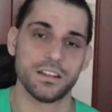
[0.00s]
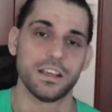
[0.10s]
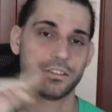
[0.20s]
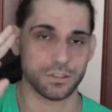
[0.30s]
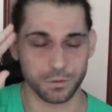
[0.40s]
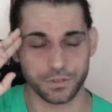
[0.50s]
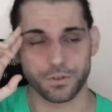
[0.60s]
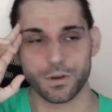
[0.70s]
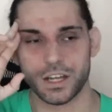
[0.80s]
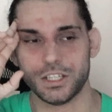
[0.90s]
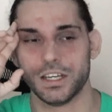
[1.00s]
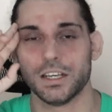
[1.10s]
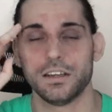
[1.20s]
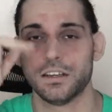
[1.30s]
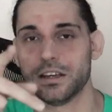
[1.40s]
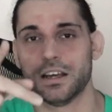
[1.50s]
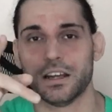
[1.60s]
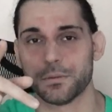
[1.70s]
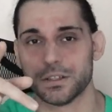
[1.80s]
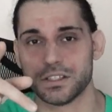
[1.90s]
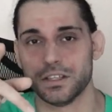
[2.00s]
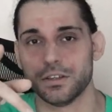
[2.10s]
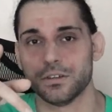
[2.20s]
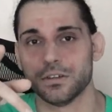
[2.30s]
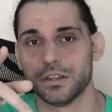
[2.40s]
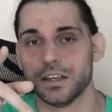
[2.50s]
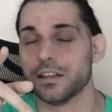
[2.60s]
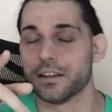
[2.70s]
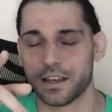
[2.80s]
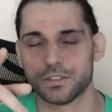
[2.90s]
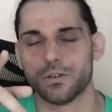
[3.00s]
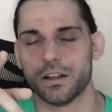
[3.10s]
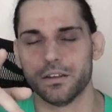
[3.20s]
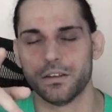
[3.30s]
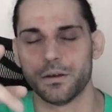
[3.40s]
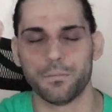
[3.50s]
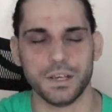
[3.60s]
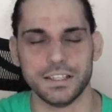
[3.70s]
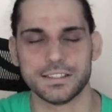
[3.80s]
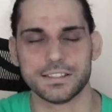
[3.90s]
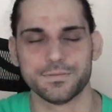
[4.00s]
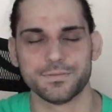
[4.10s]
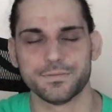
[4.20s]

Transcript: Thank you so much for watching, and I'm gonna see you in the next one. Peace.